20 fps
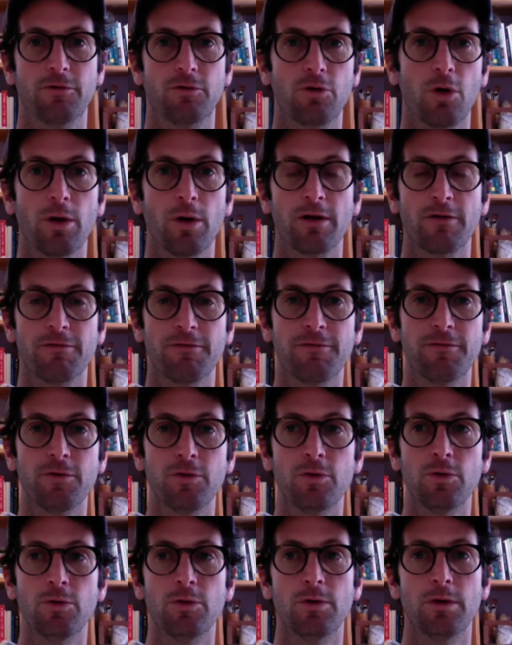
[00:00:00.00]
growing
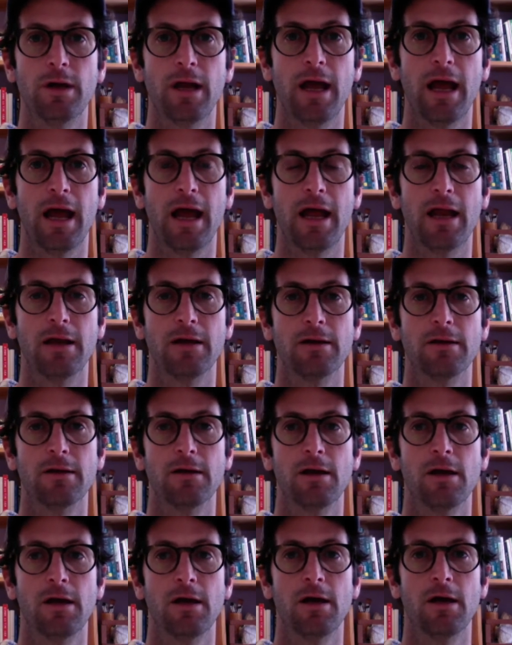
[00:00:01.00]
food and
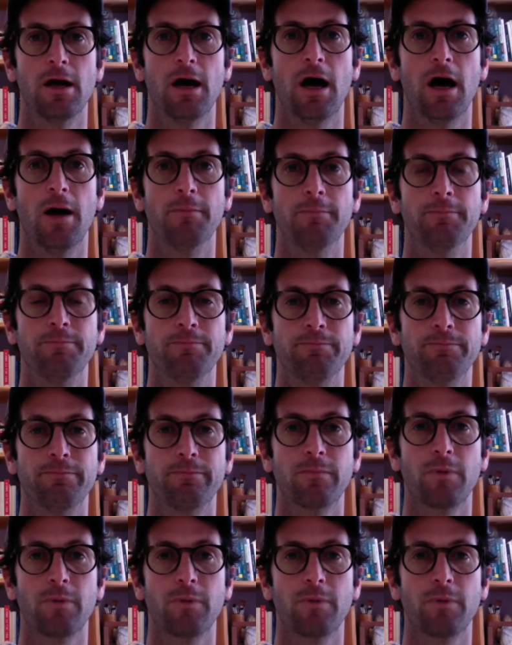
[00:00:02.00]
um,